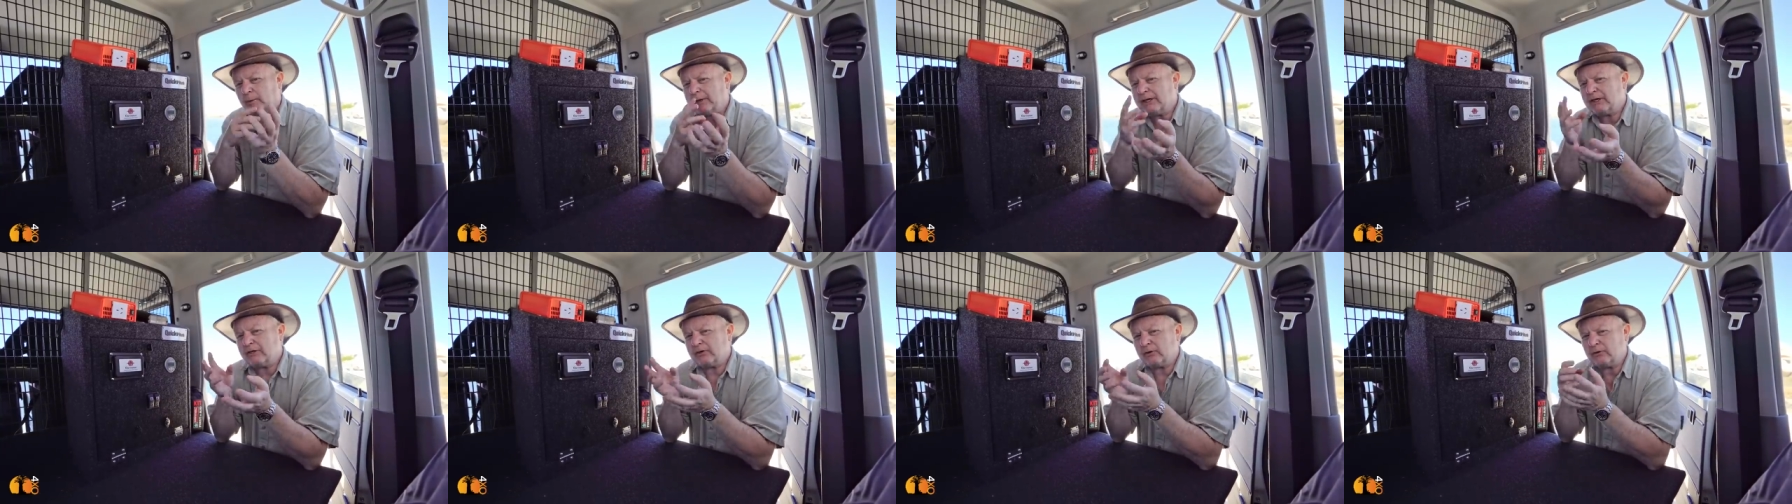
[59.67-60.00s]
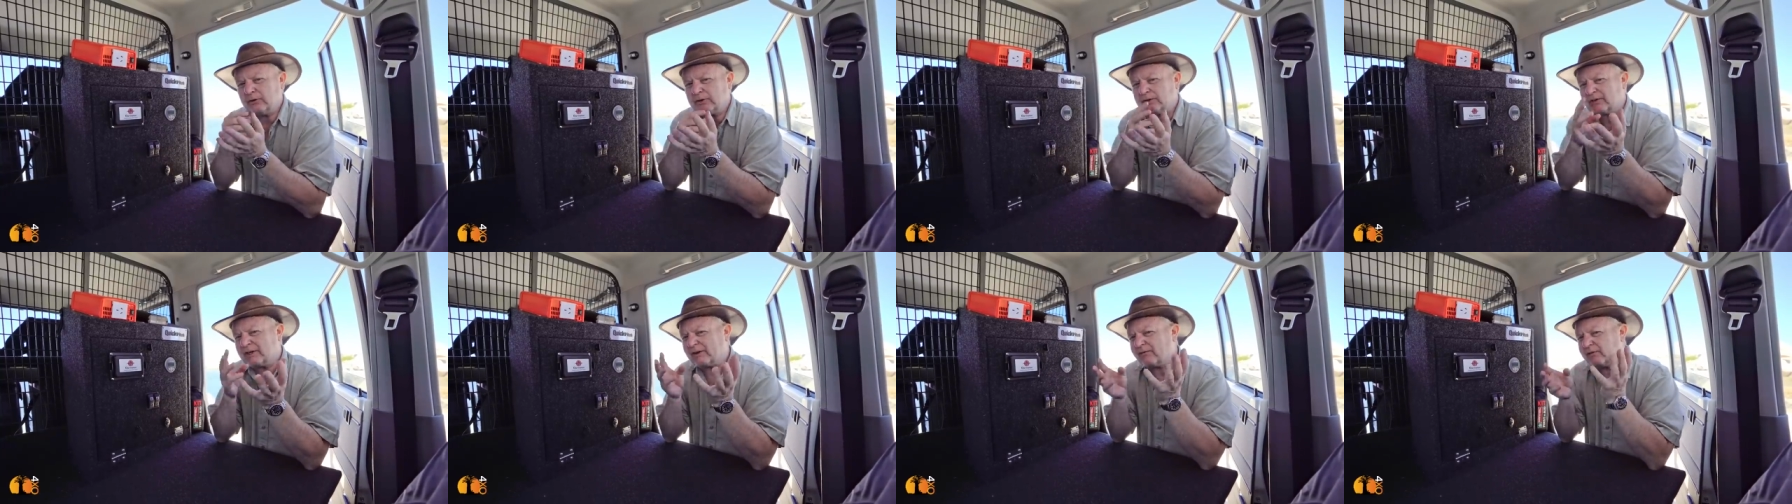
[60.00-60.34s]
We
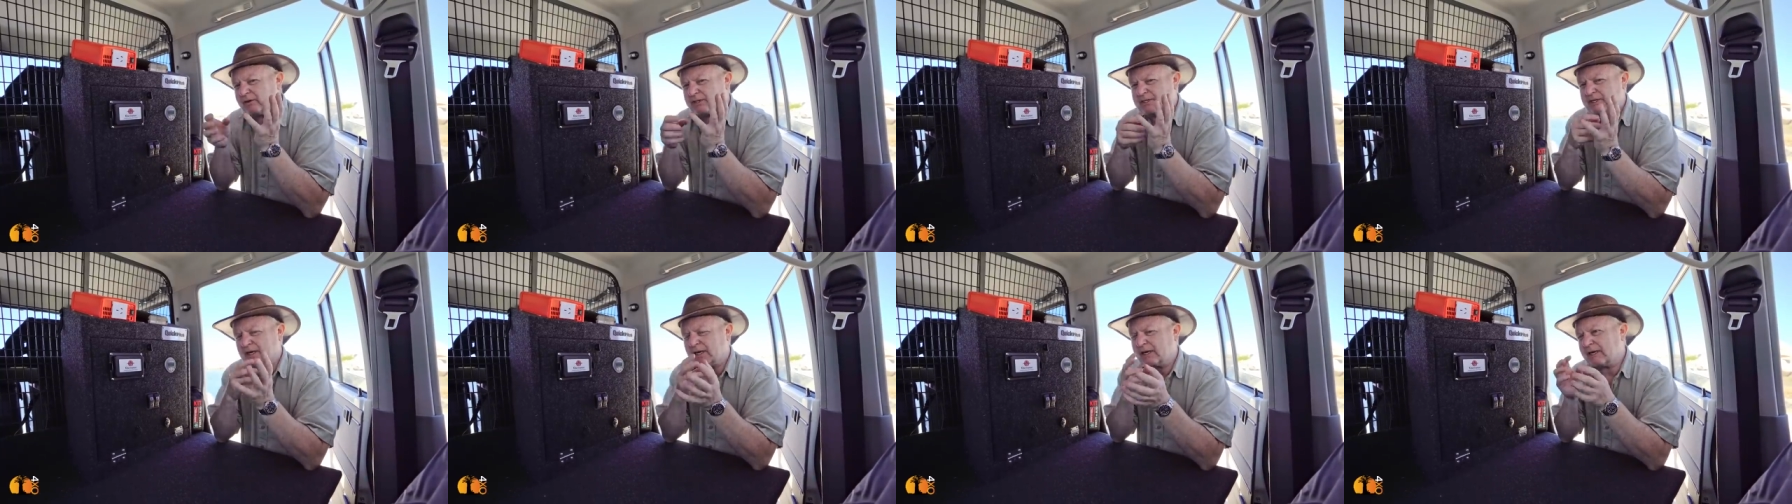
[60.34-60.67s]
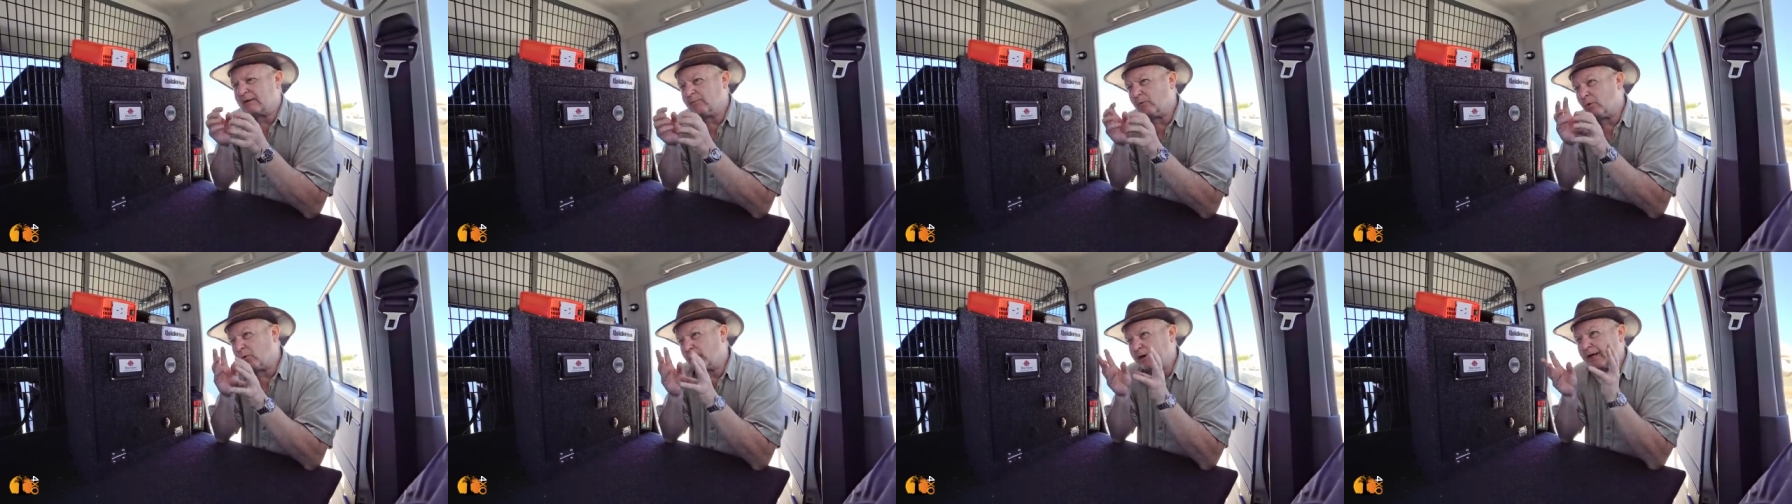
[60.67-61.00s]
do this every
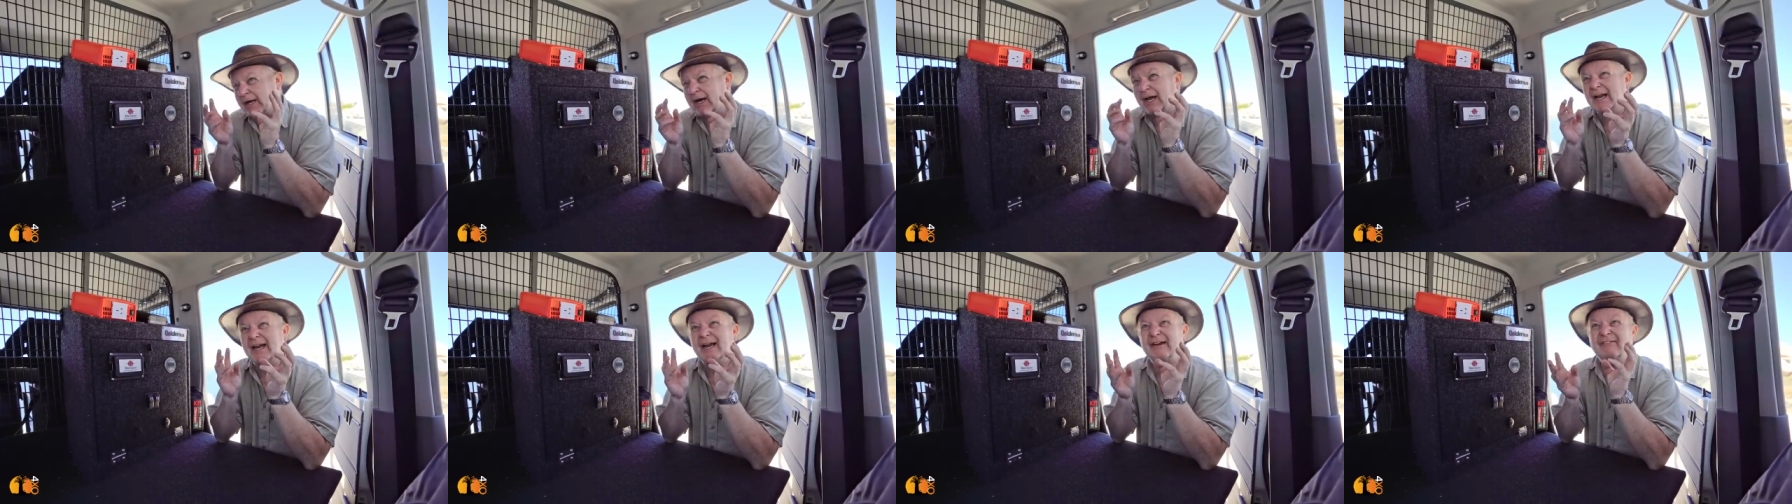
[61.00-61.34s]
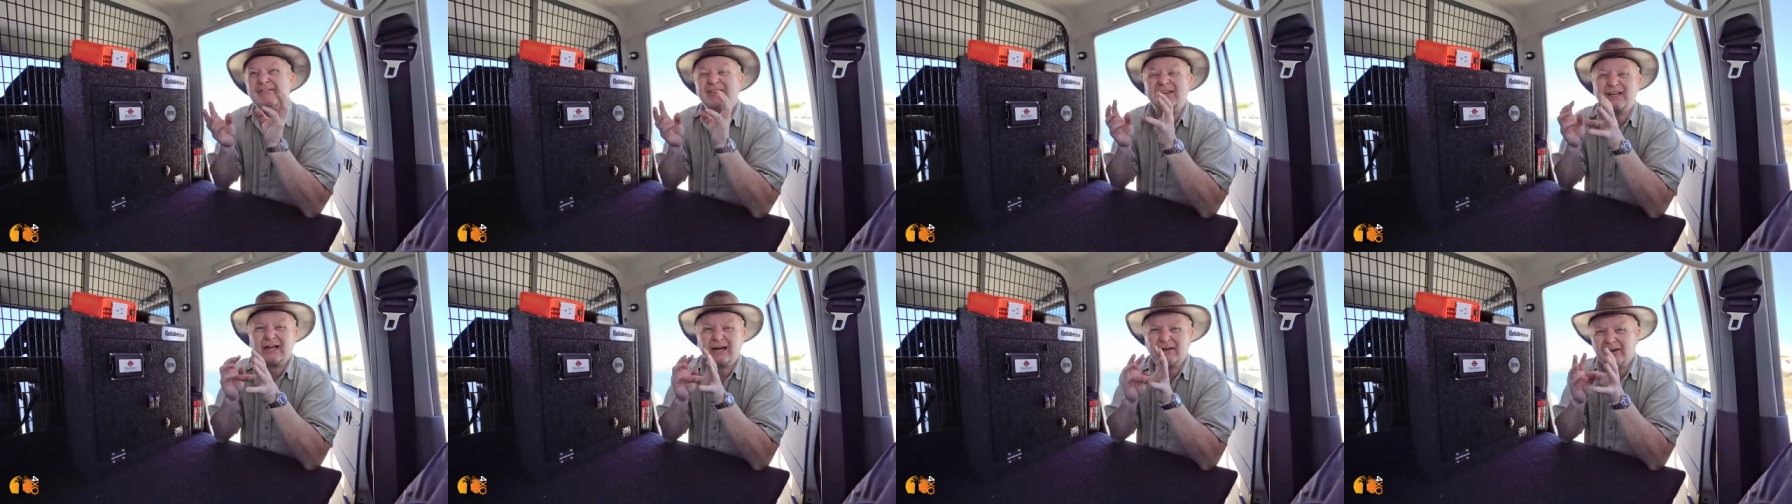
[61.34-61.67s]
Saturday morning. I
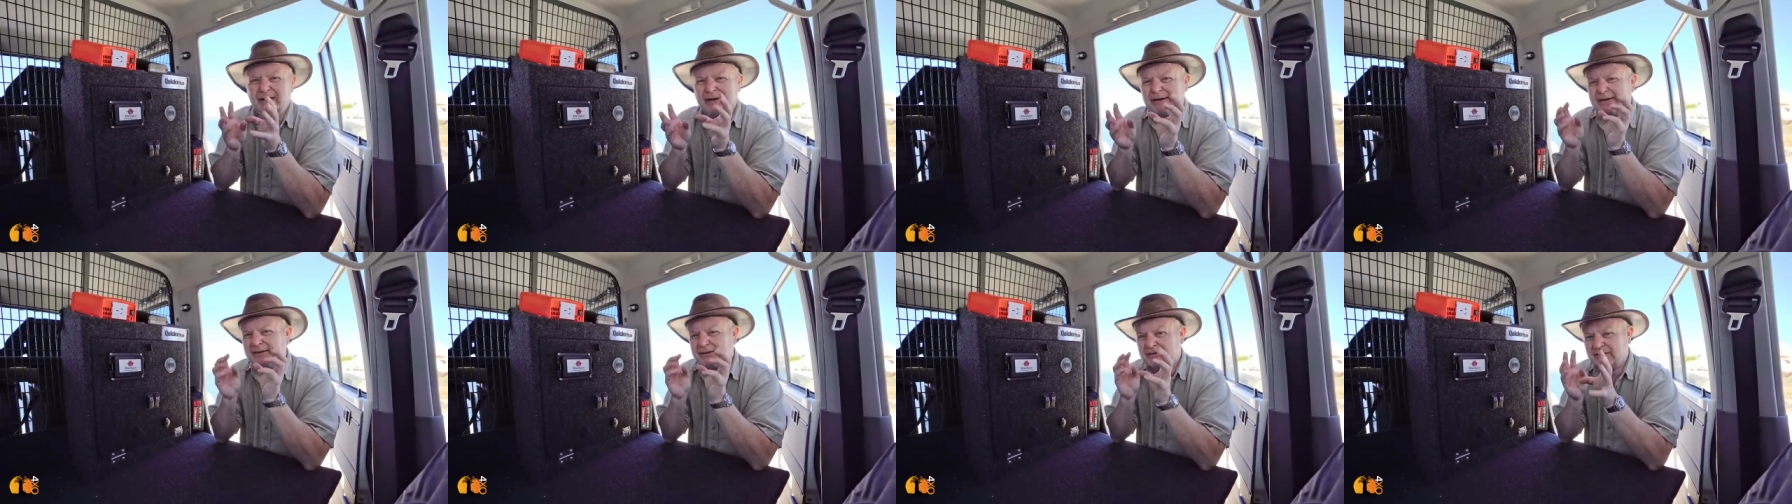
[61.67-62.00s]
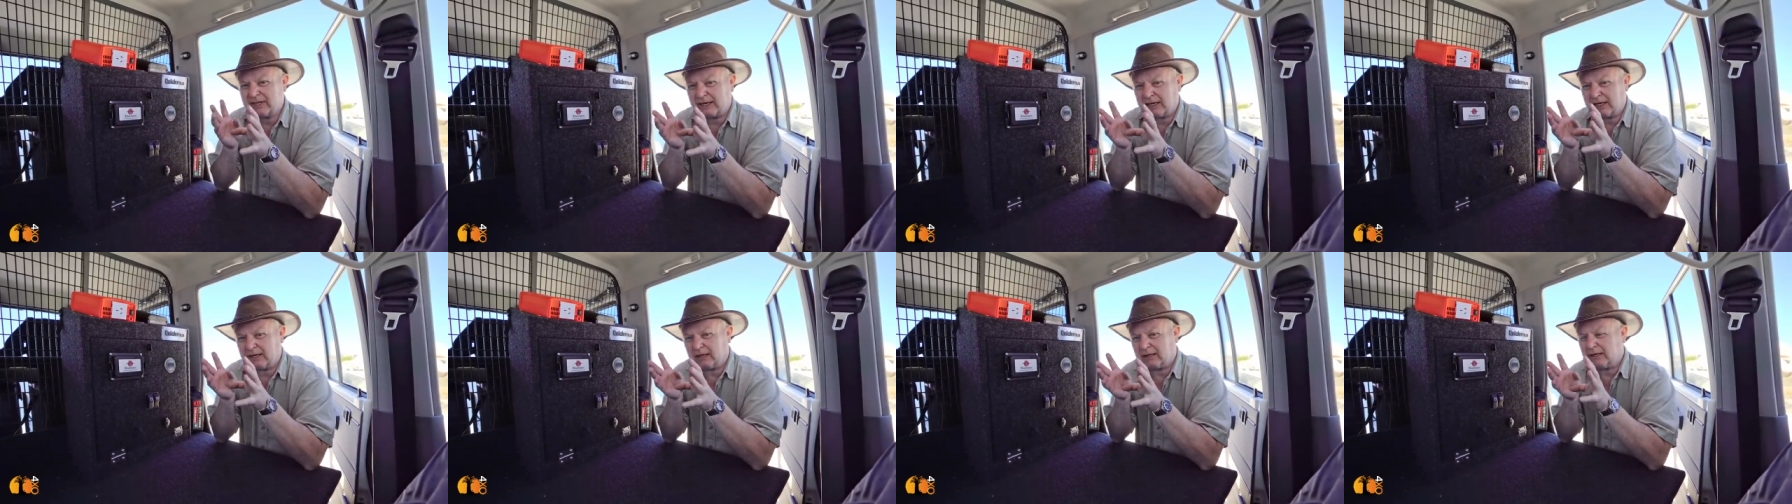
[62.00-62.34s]
love to go in and
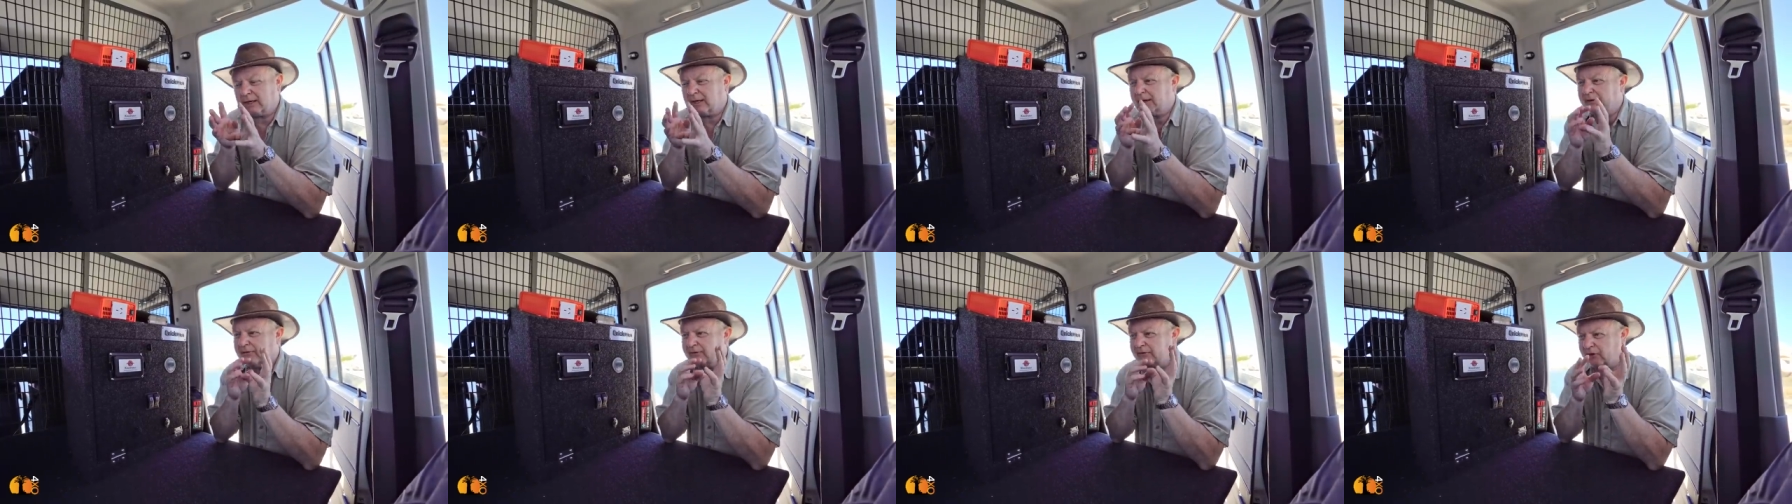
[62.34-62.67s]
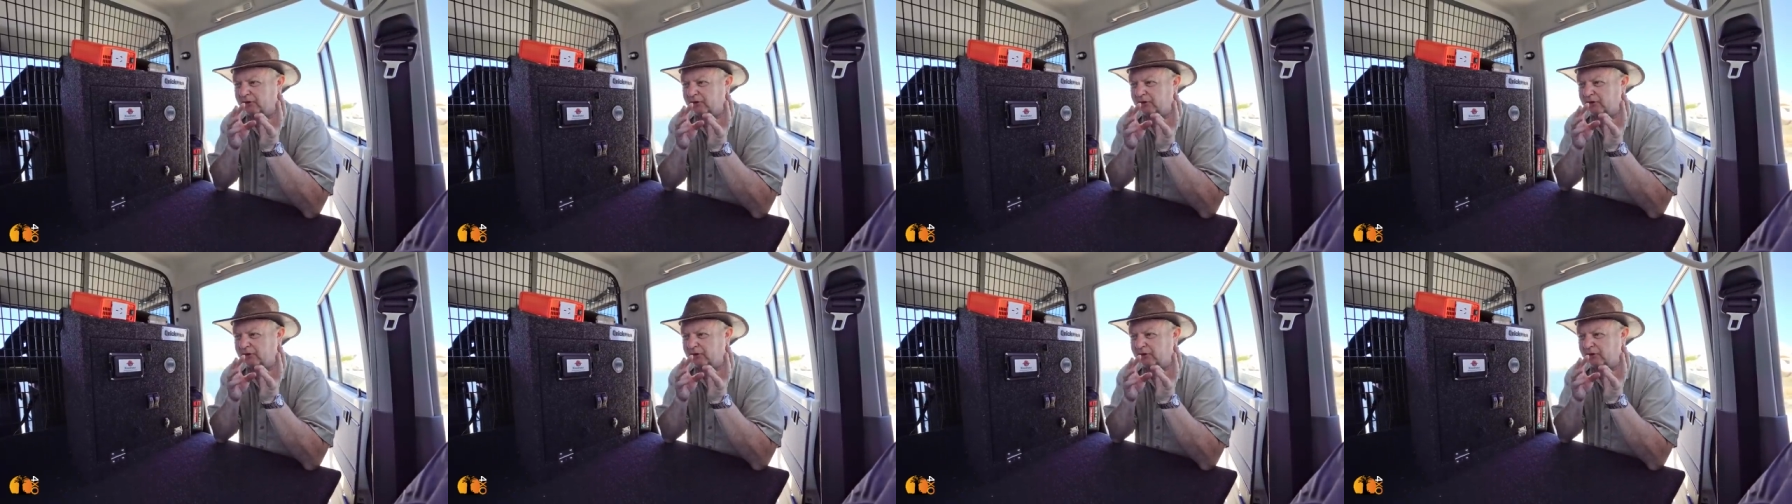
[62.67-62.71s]
tinker, and